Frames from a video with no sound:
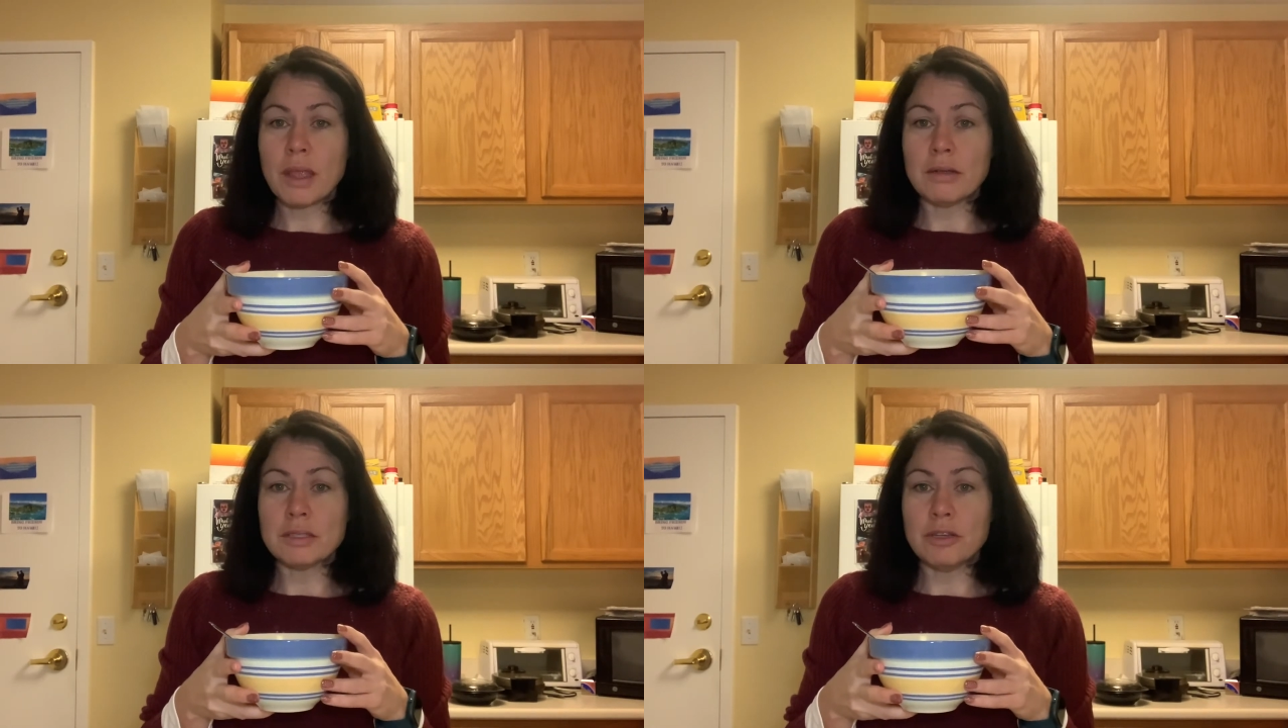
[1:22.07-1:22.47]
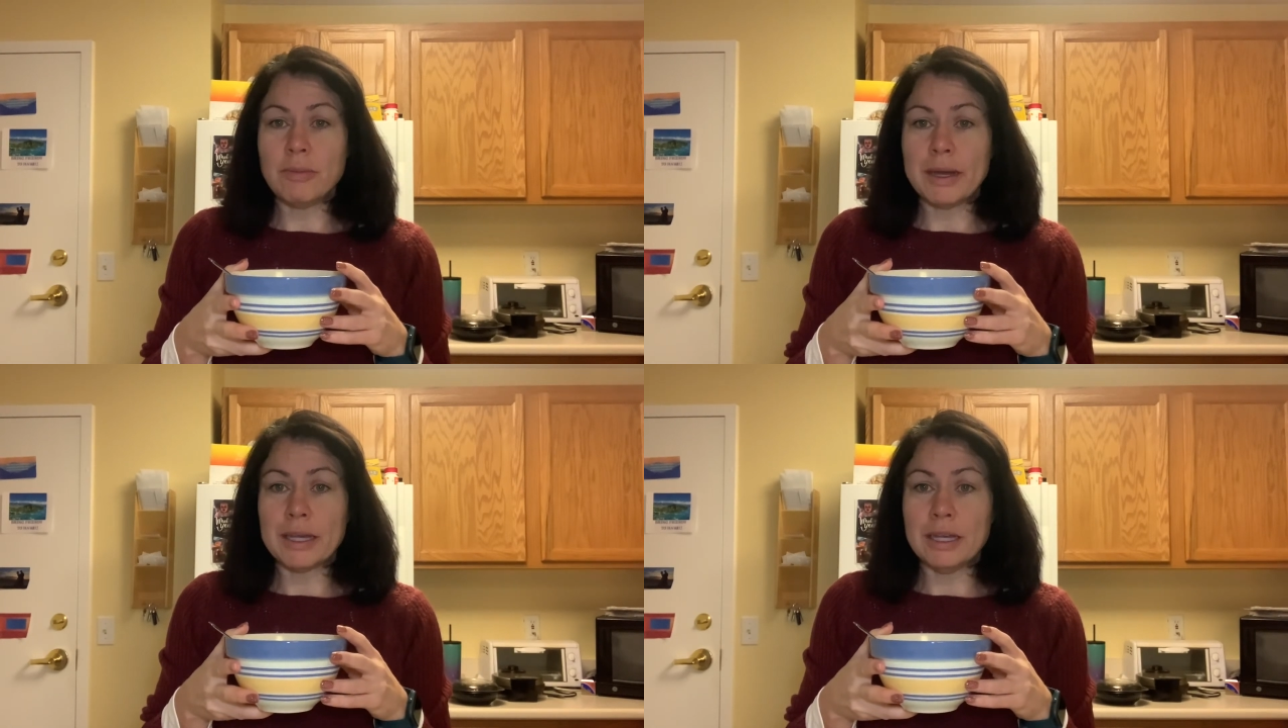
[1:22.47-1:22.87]
I'll see you
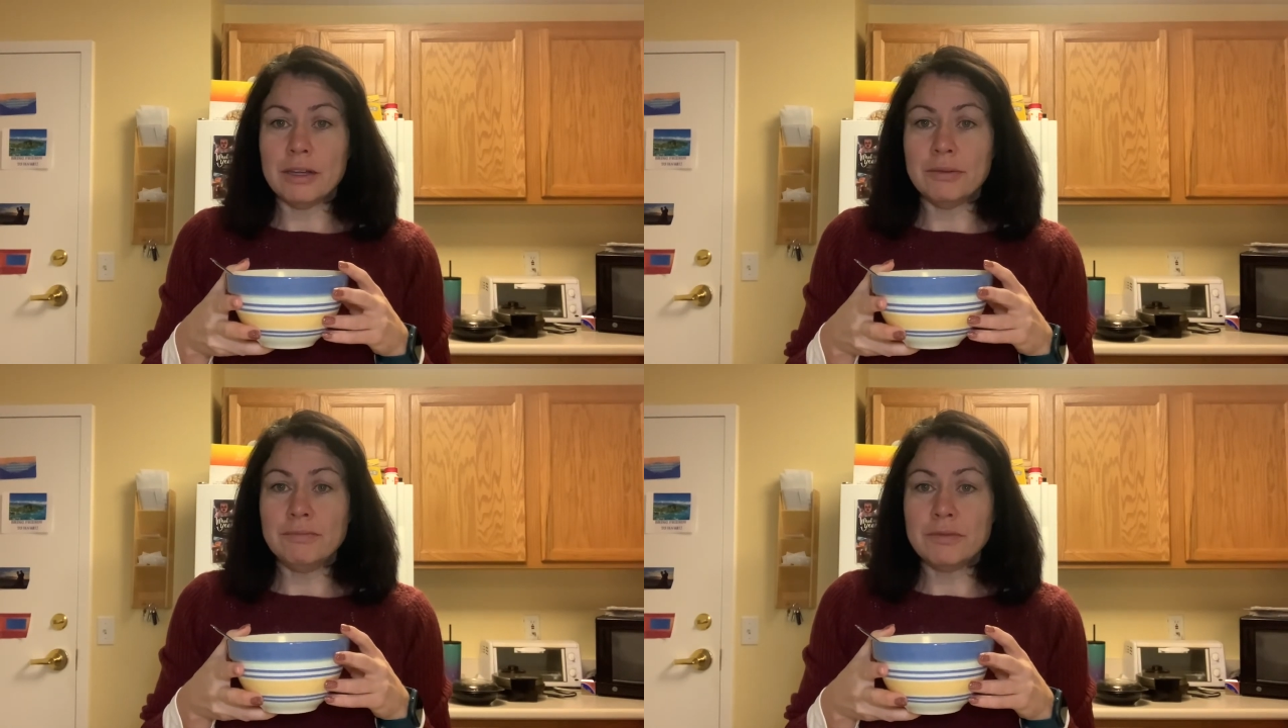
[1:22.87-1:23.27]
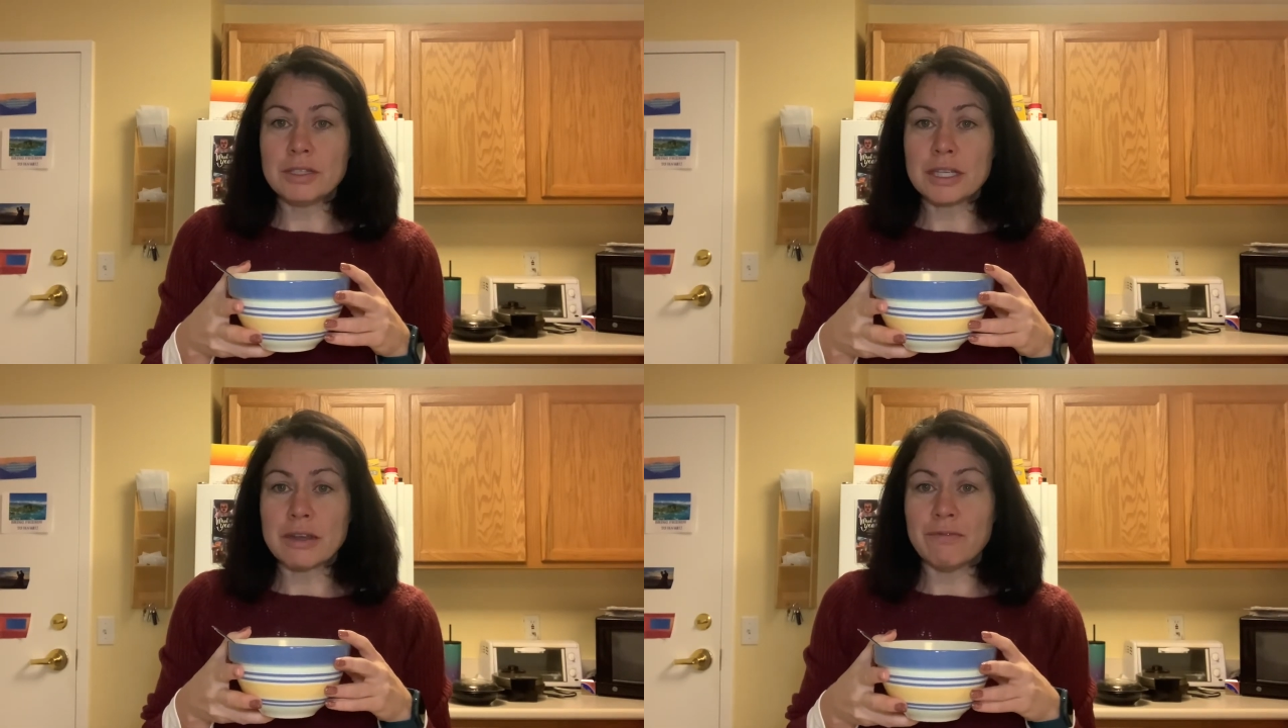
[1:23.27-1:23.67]
back here for
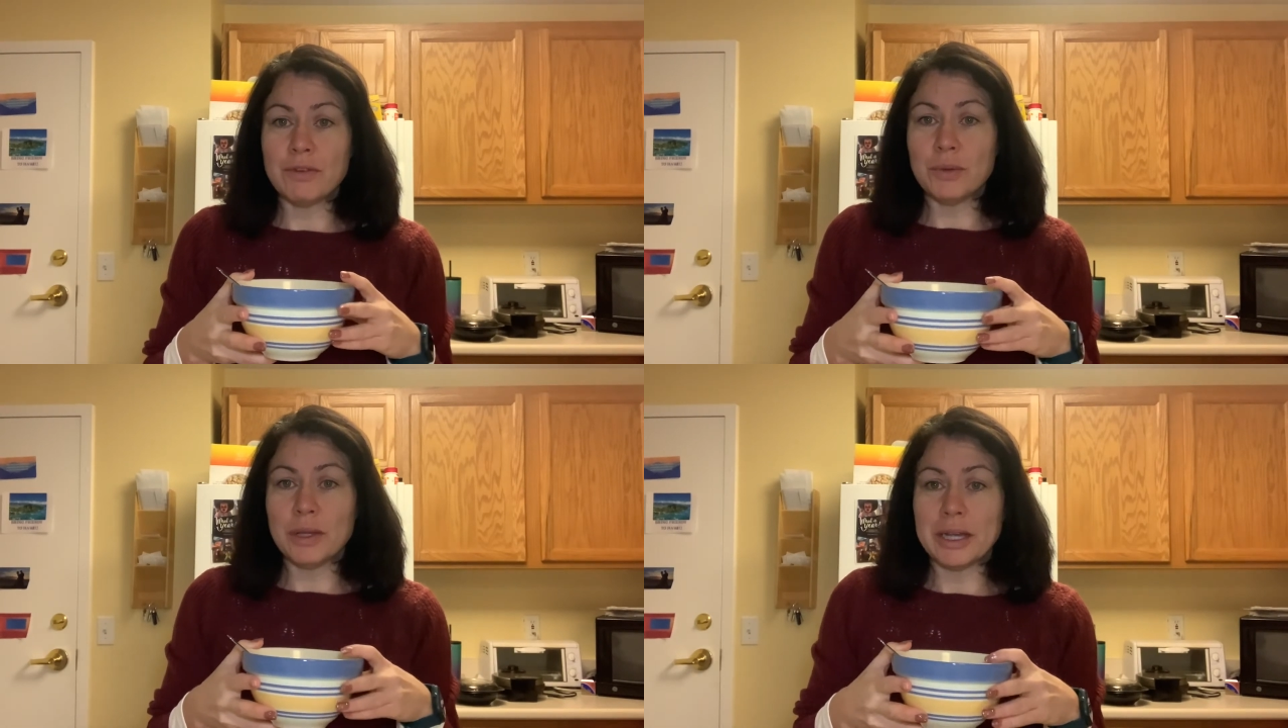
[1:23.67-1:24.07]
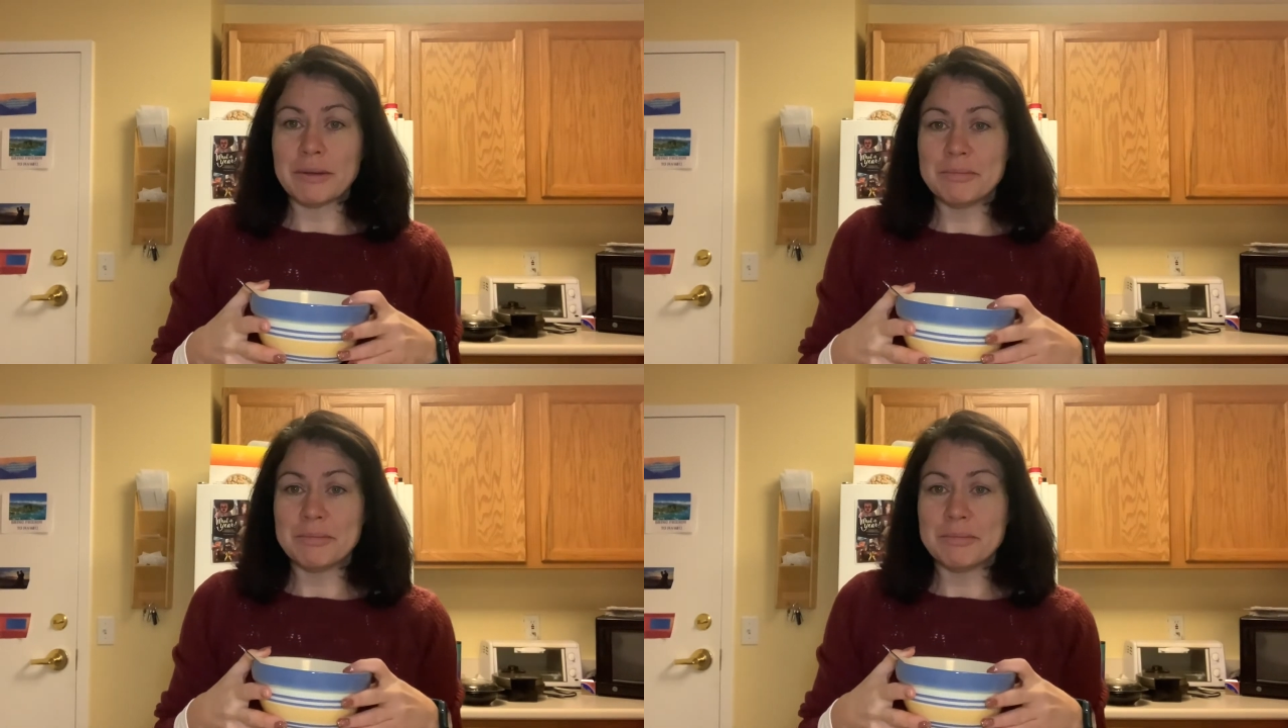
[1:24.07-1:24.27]
second fueling.